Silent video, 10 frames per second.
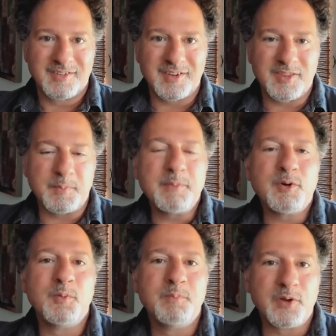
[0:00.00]
Right? The people
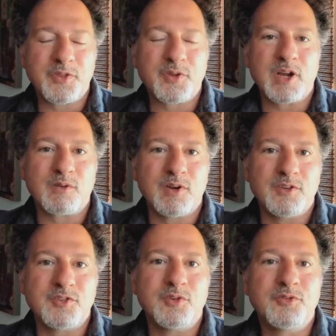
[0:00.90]
who built the
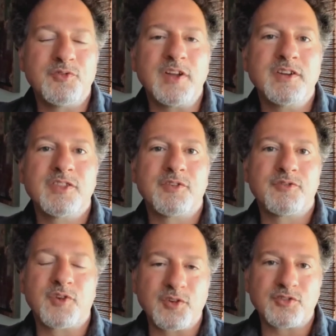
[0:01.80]
railroads, who funded the
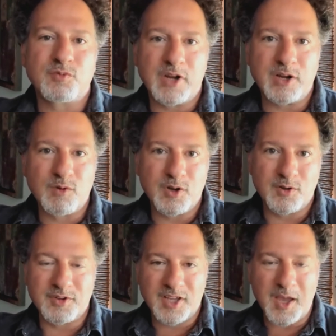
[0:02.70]
first
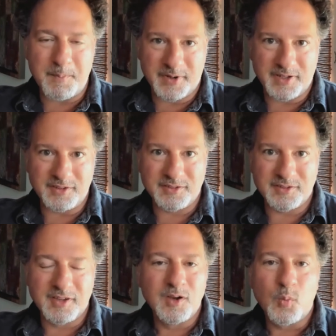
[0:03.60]
railroad companies,
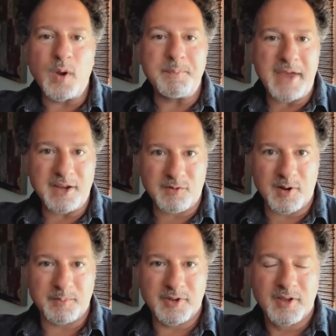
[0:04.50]
went
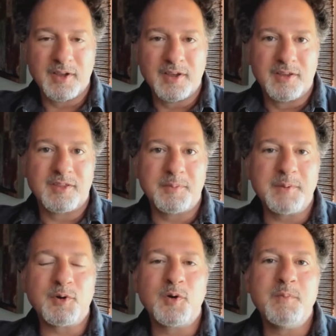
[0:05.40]
bankrupt. The
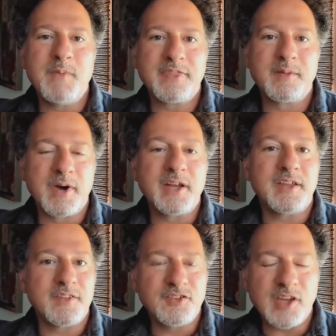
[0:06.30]
people who made the
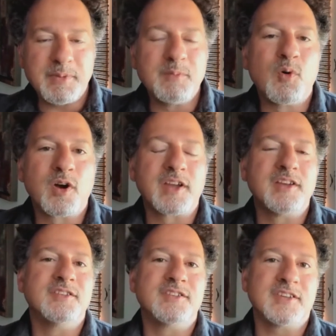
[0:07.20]
money, the J.P.
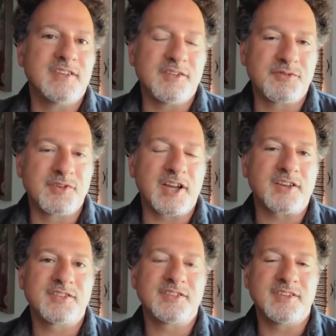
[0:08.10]
Morgans and the
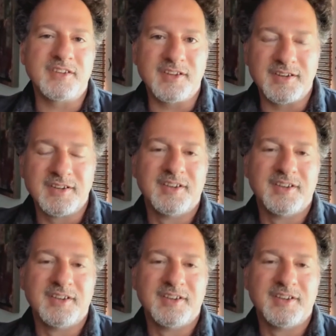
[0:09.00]
Fricks and the